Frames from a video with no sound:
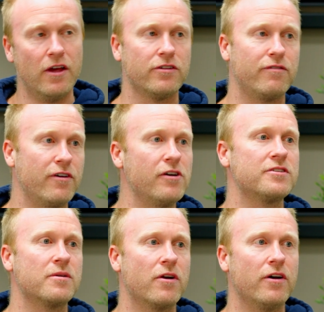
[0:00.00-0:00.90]
So
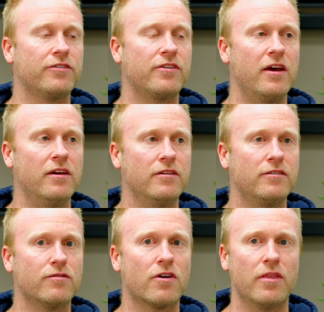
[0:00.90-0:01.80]
firstly, what I'd say
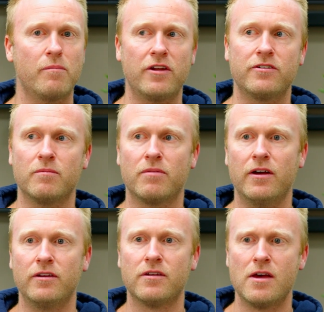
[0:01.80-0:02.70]
is you've got the budget in
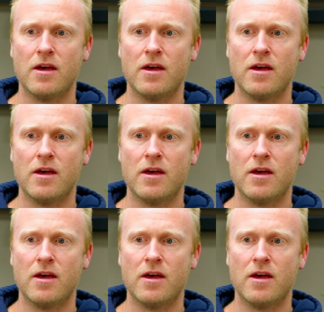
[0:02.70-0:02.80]
place,